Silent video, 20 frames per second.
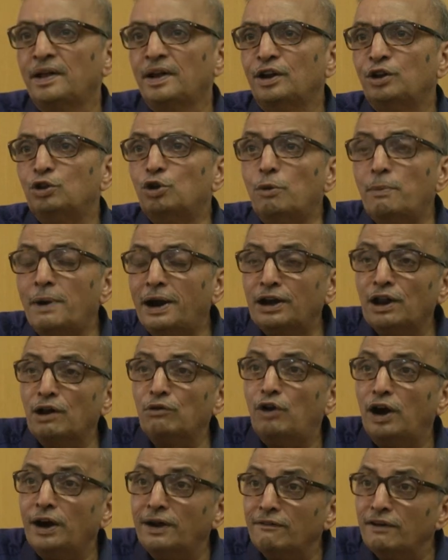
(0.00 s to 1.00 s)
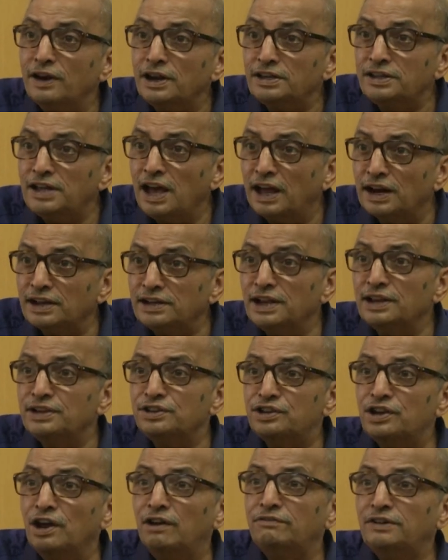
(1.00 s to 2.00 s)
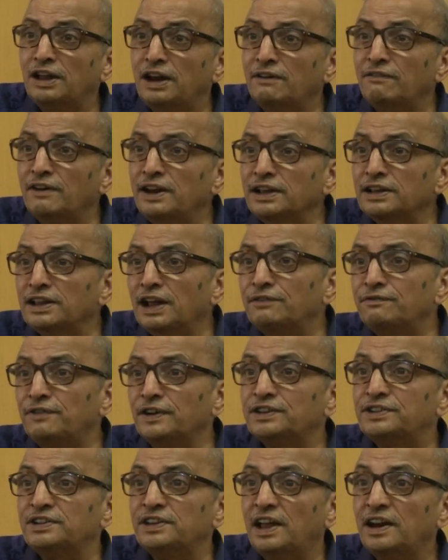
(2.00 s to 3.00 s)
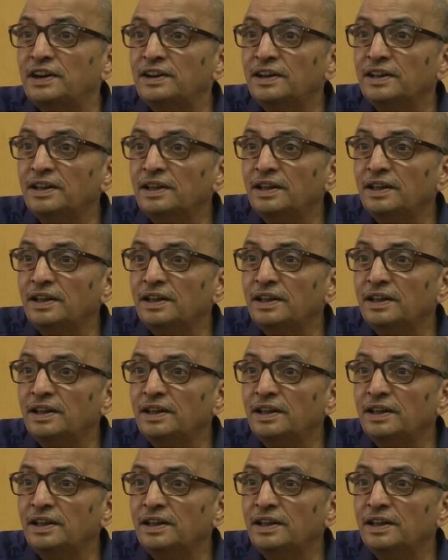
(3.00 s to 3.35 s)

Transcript: No matter whatever is the urgency of delivering that functionality.